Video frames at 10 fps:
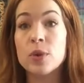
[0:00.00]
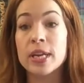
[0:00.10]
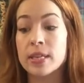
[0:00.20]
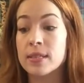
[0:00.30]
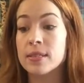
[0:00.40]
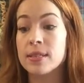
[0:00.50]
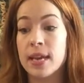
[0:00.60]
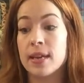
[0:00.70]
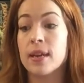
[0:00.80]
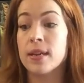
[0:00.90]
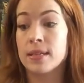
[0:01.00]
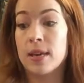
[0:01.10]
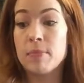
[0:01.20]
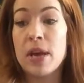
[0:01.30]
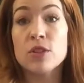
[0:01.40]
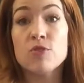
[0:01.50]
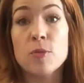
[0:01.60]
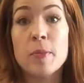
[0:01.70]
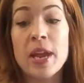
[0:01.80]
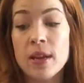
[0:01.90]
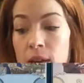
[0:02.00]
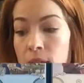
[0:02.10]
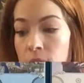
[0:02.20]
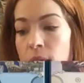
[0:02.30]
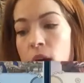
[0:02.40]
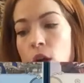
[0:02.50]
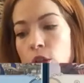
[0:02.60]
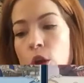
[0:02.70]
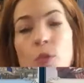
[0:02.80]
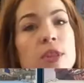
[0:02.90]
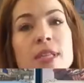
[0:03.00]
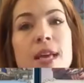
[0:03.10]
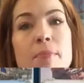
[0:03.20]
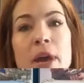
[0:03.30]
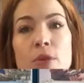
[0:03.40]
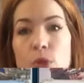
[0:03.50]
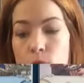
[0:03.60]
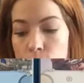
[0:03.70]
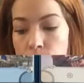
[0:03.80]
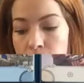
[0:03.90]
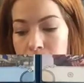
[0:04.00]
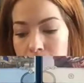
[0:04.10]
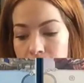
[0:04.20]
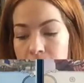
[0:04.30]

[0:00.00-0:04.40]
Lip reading: is take £10 from the bank along with a £10 loan token.